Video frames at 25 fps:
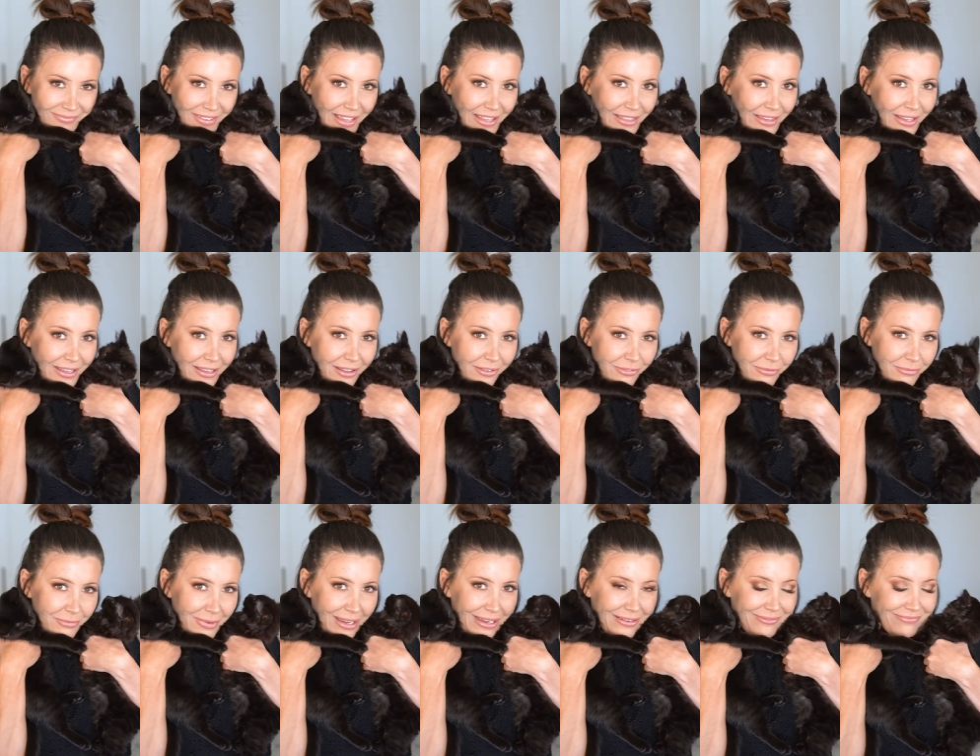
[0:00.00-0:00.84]
And they
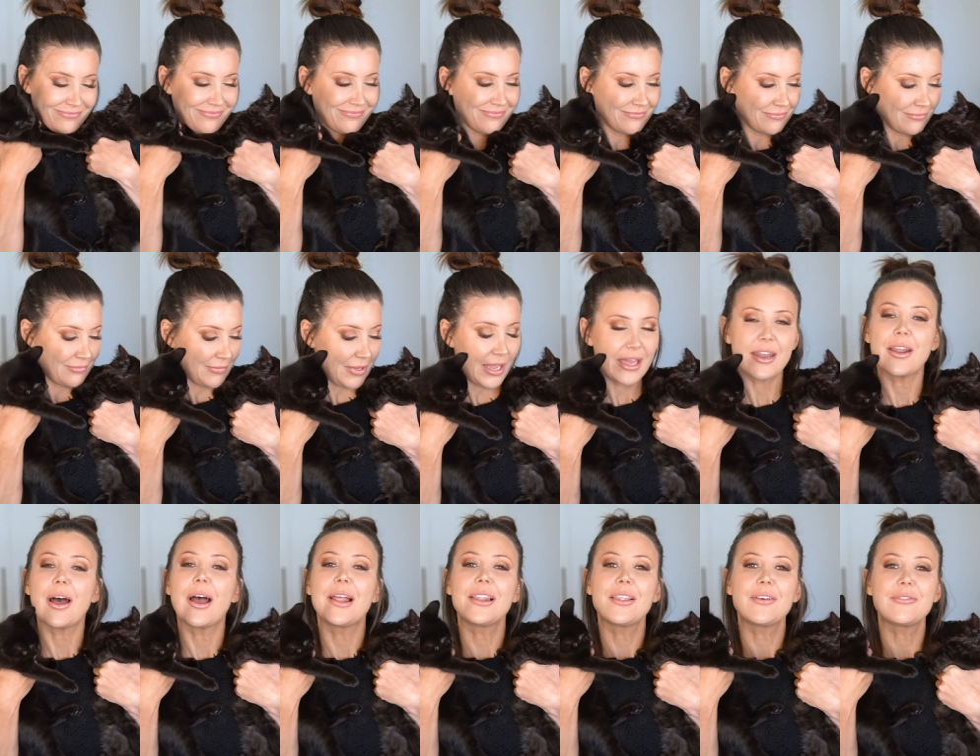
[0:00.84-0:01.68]
love me,
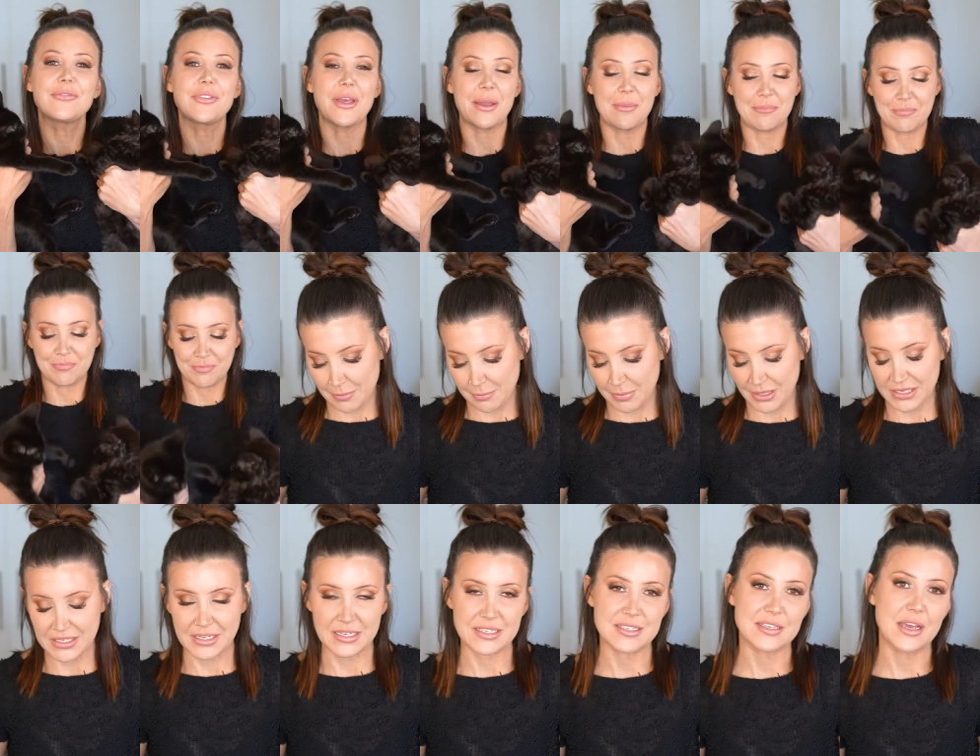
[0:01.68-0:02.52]
and I love them.
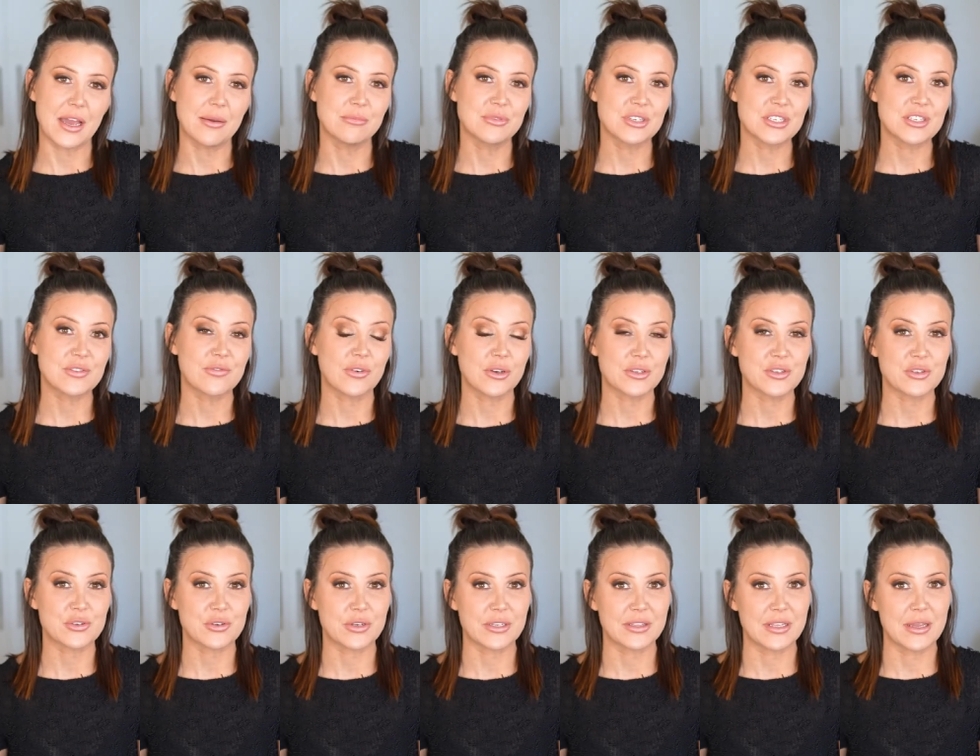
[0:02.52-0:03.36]
But yes, I'm just
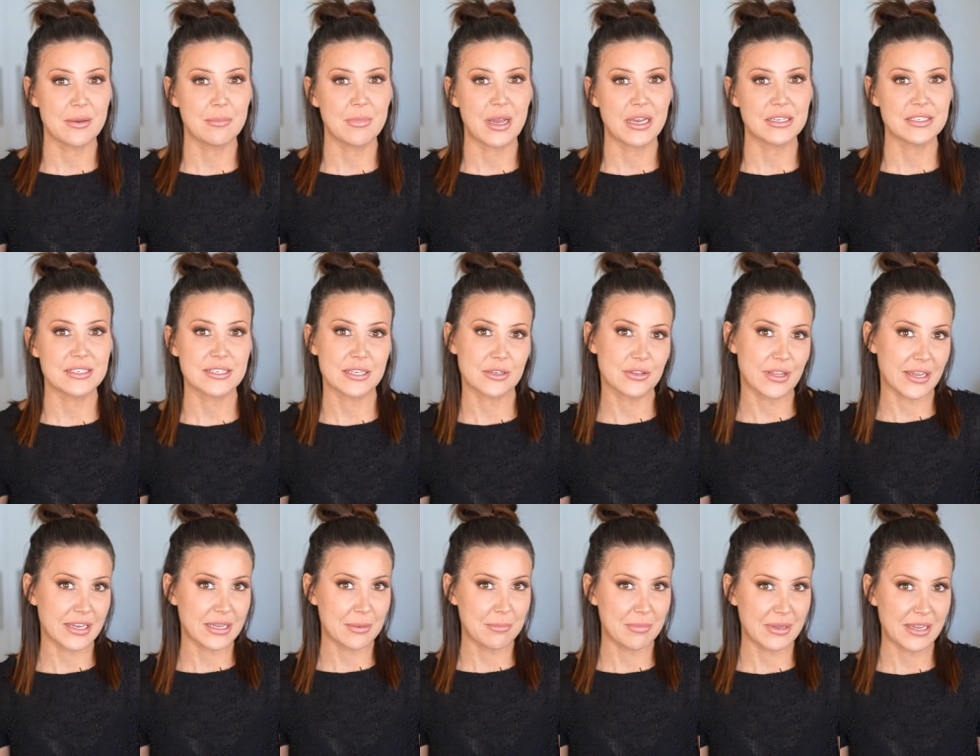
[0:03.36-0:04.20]
fostering them until
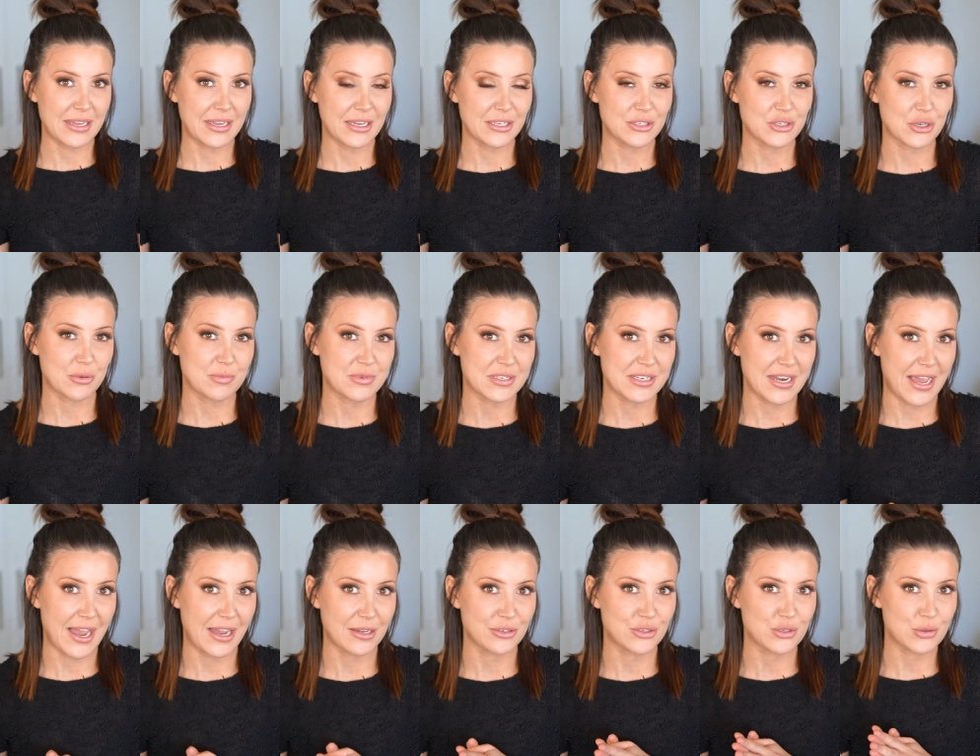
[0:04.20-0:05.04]
they can be
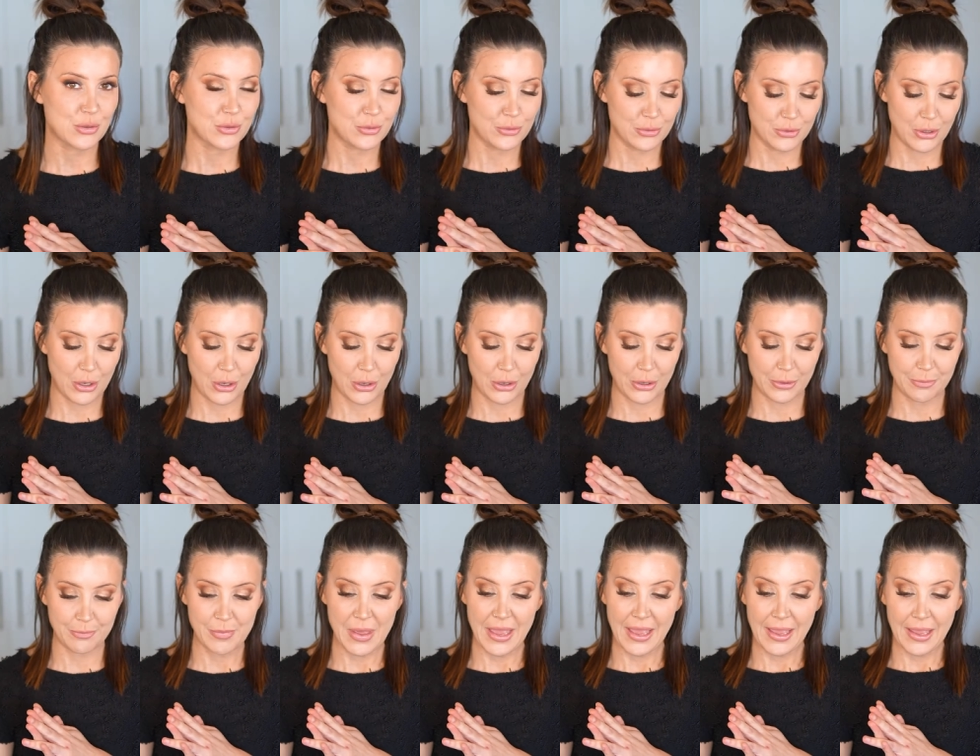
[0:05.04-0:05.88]
adopted out to a good
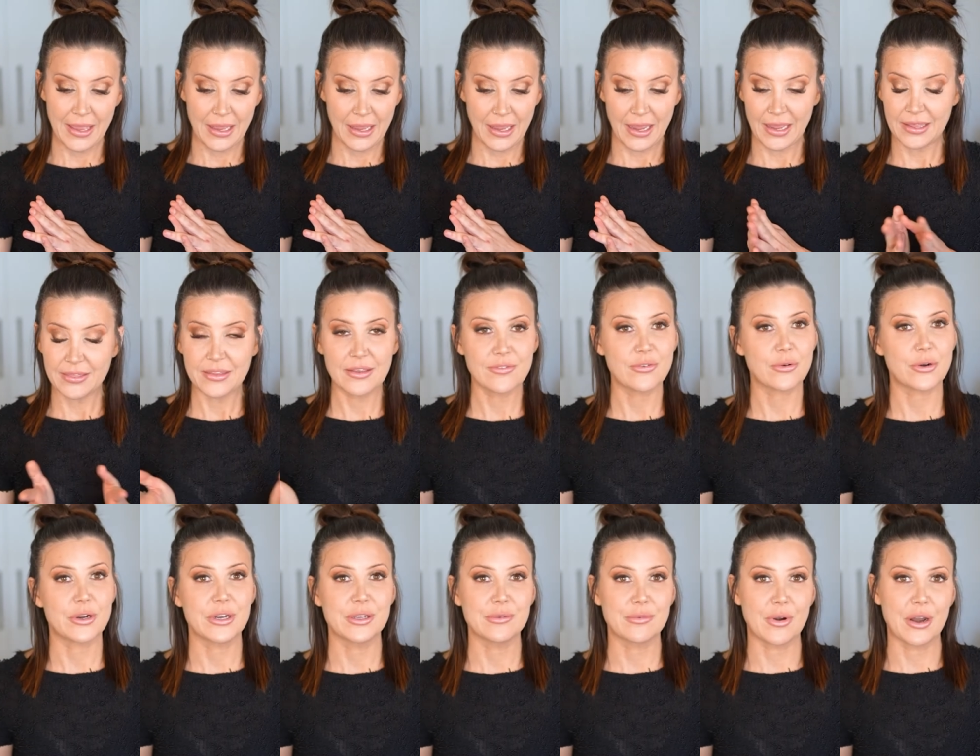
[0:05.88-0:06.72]
home, and they've
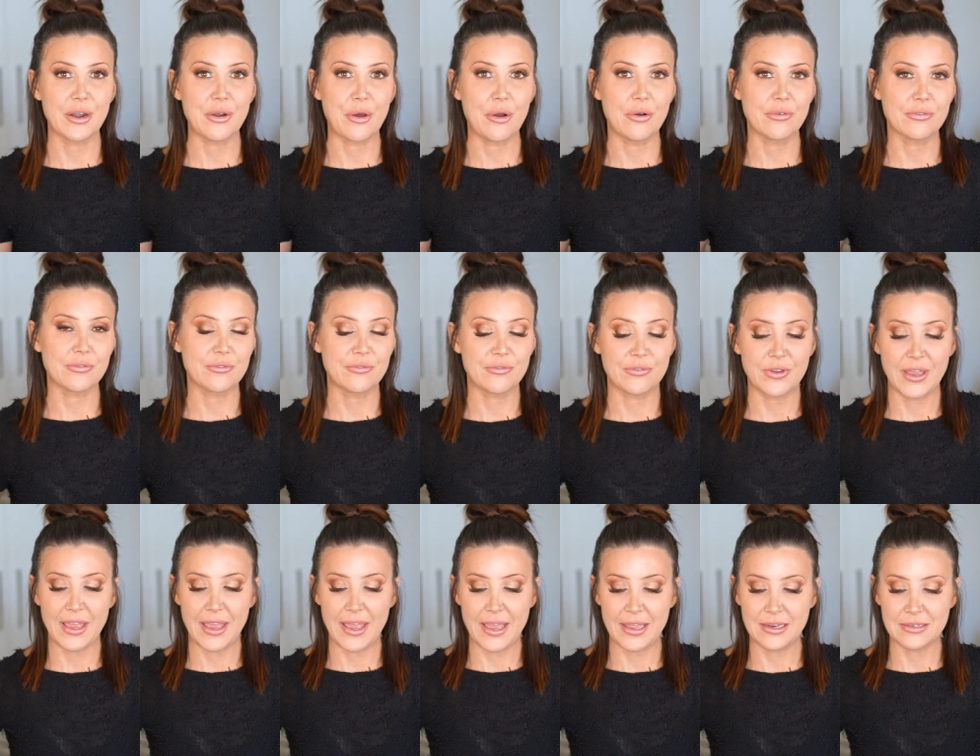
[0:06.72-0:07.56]
already run
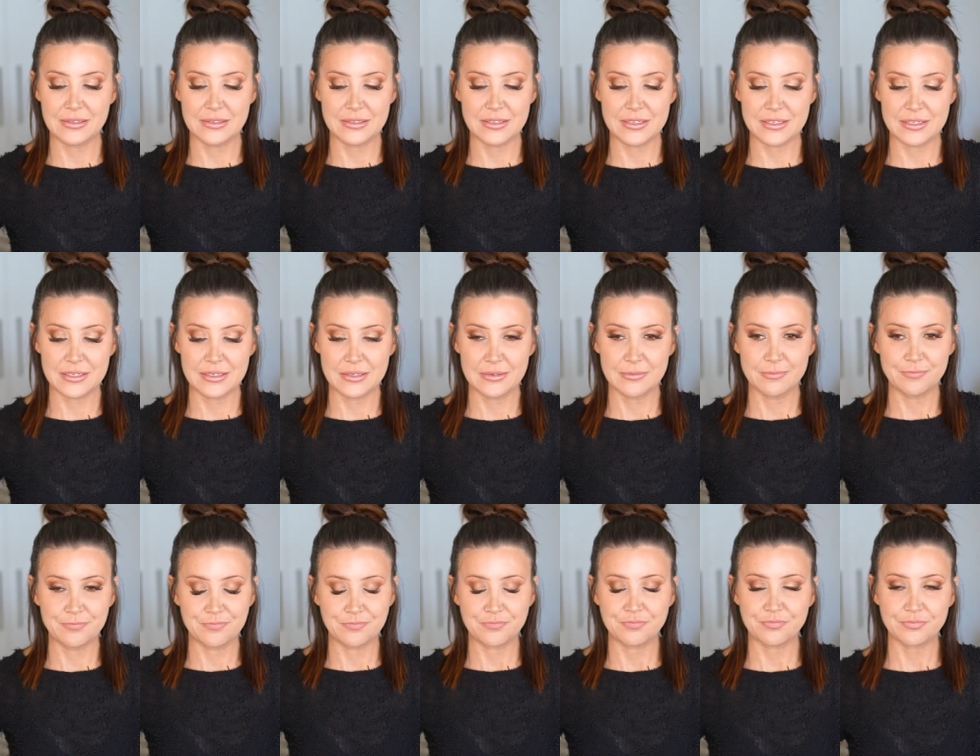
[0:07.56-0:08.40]
off, and
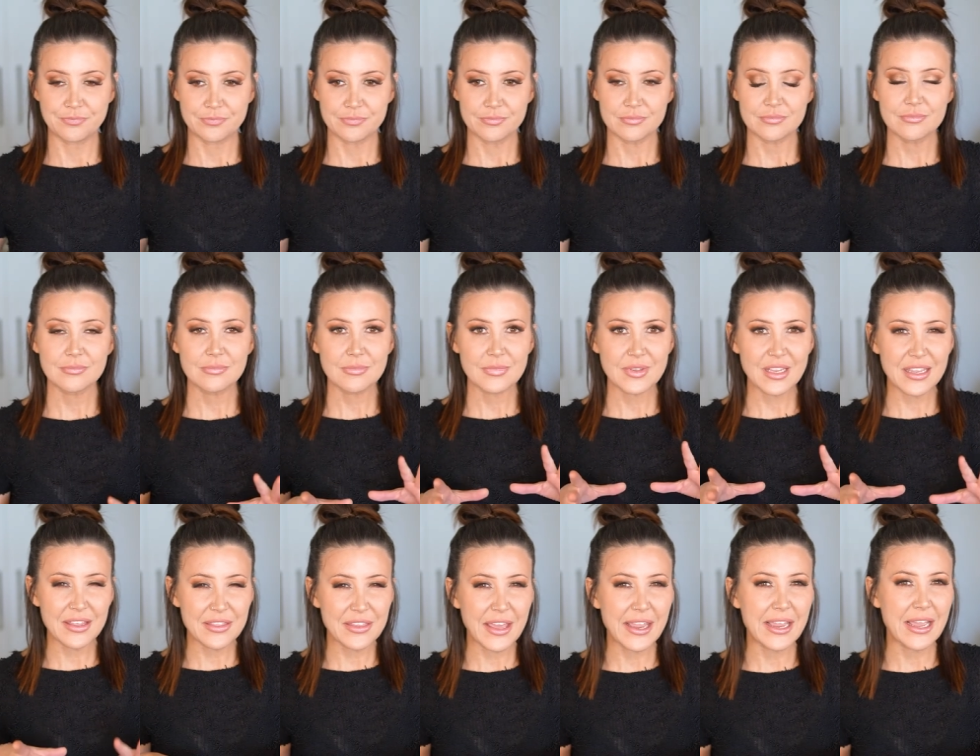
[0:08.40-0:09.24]

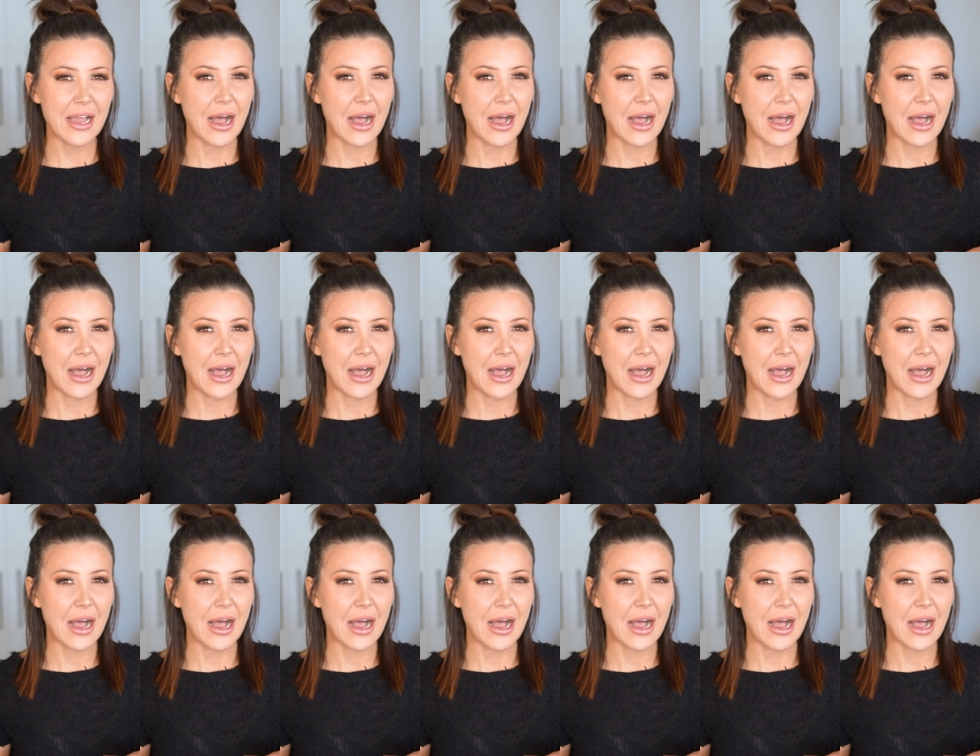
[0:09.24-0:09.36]
they